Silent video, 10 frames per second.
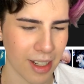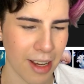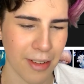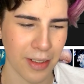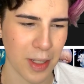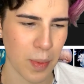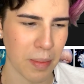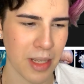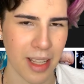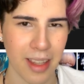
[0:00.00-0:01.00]
I found this
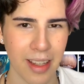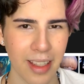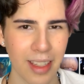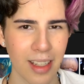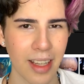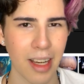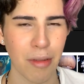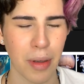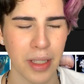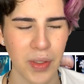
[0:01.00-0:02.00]
website thing that
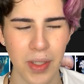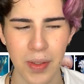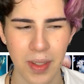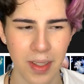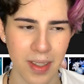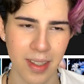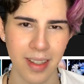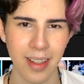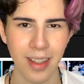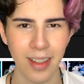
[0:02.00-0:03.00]
everyone else uses
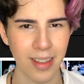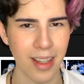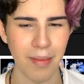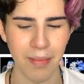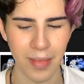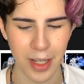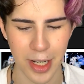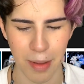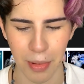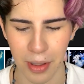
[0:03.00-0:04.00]
because I'm a
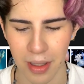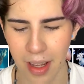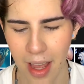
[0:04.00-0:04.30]
sheeple.